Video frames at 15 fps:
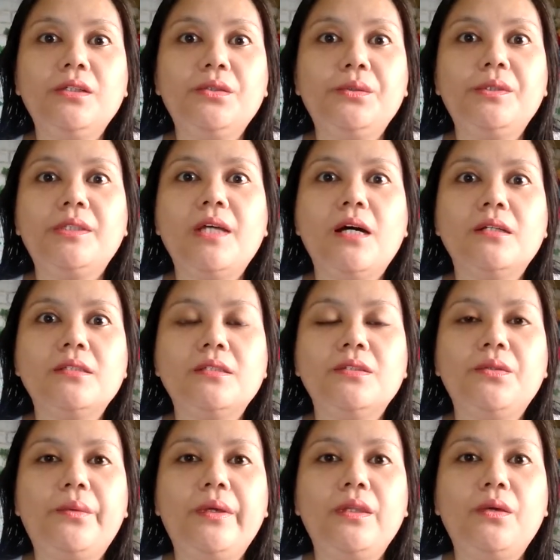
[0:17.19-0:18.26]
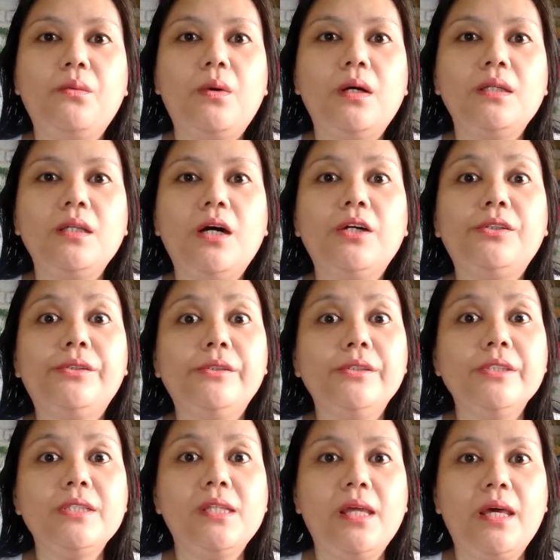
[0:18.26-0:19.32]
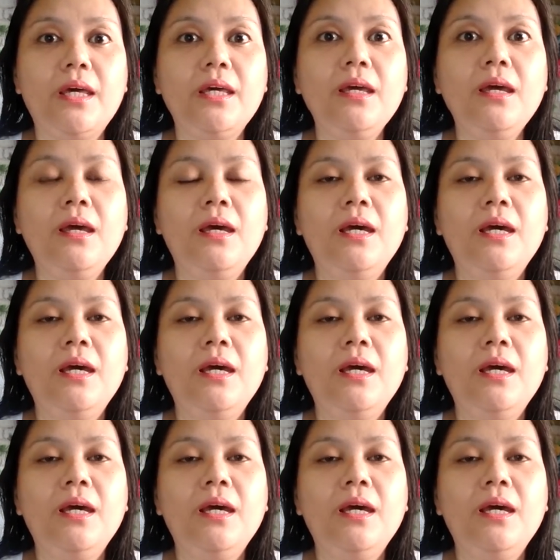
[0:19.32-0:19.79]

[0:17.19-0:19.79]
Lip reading: 2021, a Thursday.